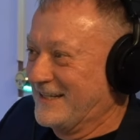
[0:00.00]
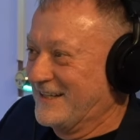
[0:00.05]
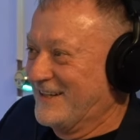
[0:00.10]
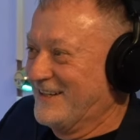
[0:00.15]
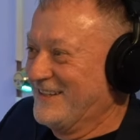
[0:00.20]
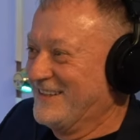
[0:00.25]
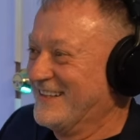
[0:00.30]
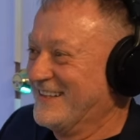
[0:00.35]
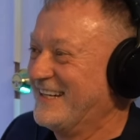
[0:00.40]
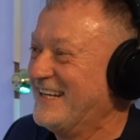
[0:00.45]
you
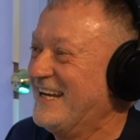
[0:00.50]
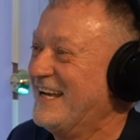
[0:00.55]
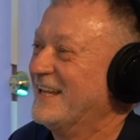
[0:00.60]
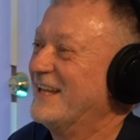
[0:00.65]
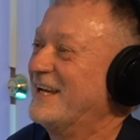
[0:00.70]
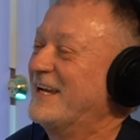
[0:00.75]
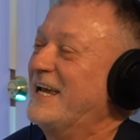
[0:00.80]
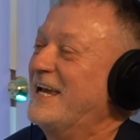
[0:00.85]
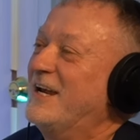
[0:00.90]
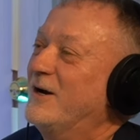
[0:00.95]
know.
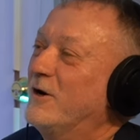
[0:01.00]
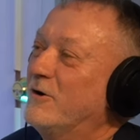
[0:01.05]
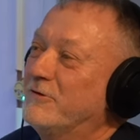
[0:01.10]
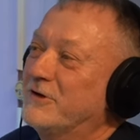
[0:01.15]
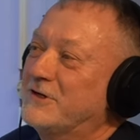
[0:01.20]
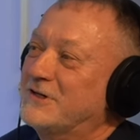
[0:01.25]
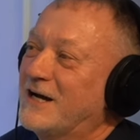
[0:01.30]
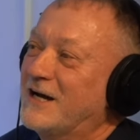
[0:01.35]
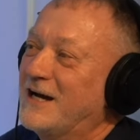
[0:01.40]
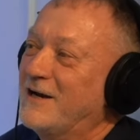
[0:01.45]
Right. and
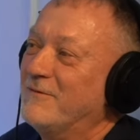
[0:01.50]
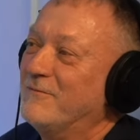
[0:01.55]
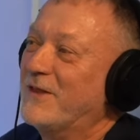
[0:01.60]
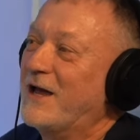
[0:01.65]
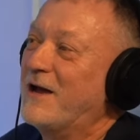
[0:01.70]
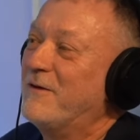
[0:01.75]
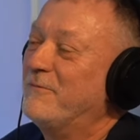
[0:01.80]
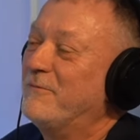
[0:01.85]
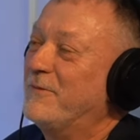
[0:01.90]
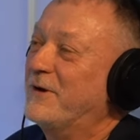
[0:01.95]
over time,
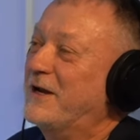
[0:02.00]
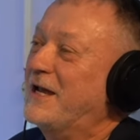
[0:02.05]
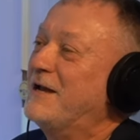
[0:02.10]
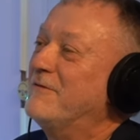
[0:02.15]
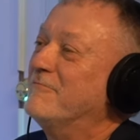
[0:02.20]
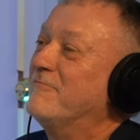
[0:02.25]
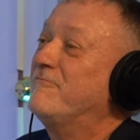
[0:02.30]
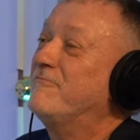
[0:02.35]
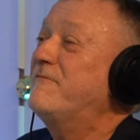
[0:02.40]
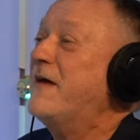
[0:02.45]
that
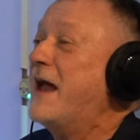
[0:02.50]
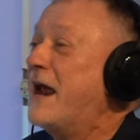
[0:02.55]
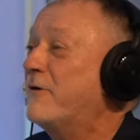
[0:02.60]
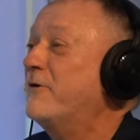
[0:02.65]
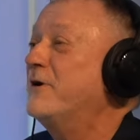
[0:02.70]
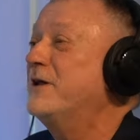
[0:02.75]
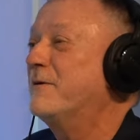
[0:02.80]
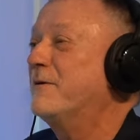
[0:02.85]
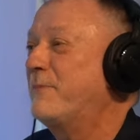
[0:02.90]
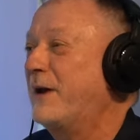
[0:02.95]
became
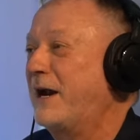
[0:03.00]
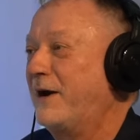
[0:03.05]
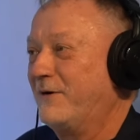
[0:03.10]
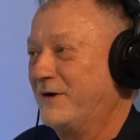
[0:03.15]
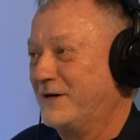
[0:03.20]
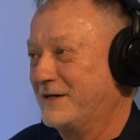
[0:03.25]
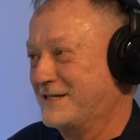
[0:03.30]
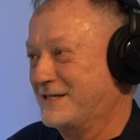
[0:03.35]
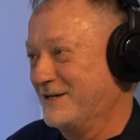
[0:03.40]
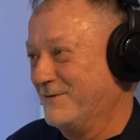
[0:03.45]
very
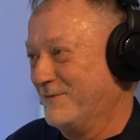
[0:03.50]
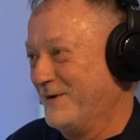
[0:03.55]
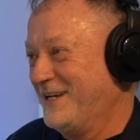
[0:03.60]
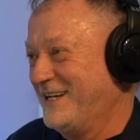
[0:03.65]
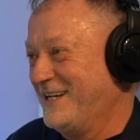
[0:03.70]
apparent to